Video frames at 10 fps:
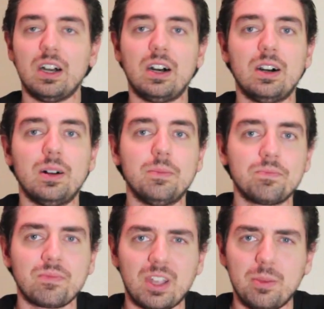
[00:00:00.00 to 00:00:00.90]
Um,
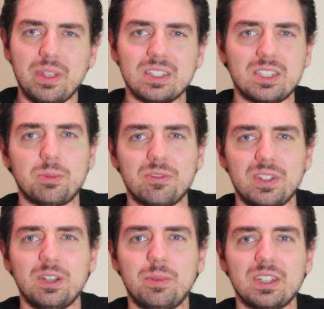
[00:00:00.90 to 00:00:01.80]
I'll make a separate
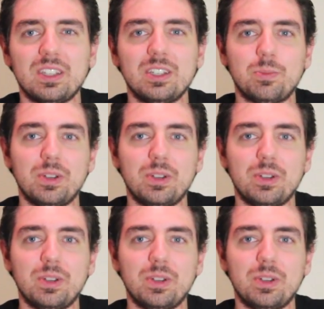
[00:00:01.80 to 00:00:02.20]
video about this,